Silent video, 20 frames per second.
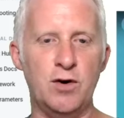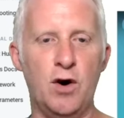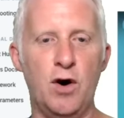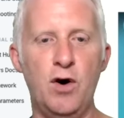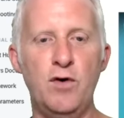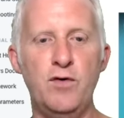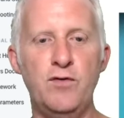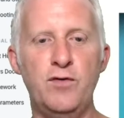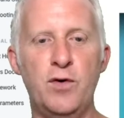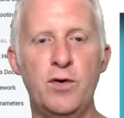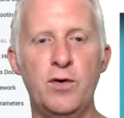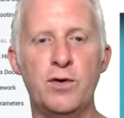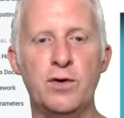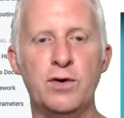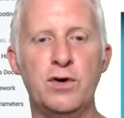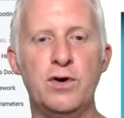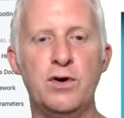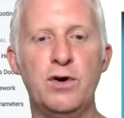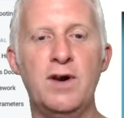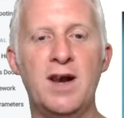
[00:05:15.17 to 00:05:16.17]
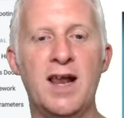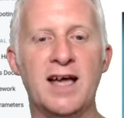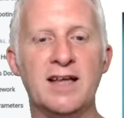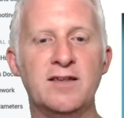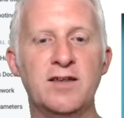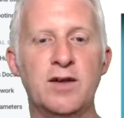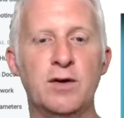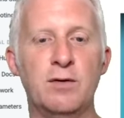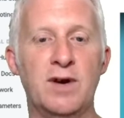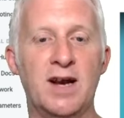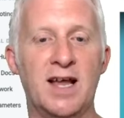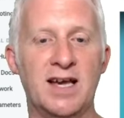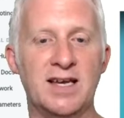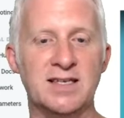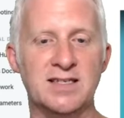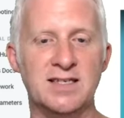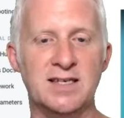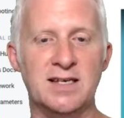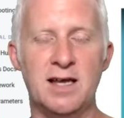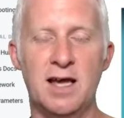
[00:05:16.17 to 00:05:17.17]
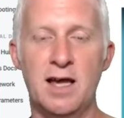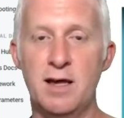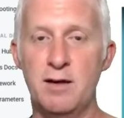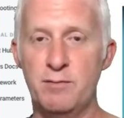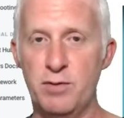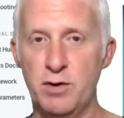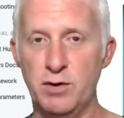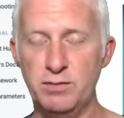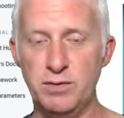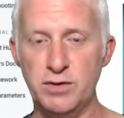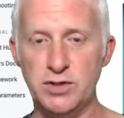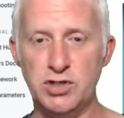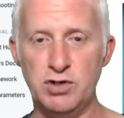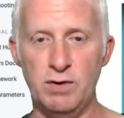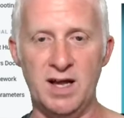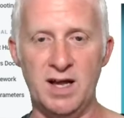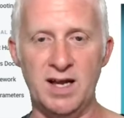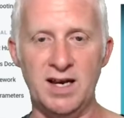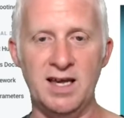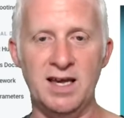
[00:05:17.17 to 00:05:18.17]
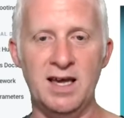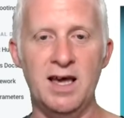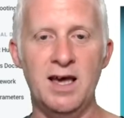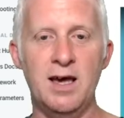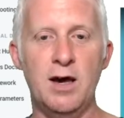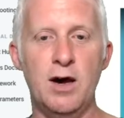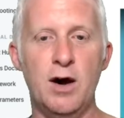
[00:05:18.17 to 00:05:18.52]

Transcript: over collateralized perpetually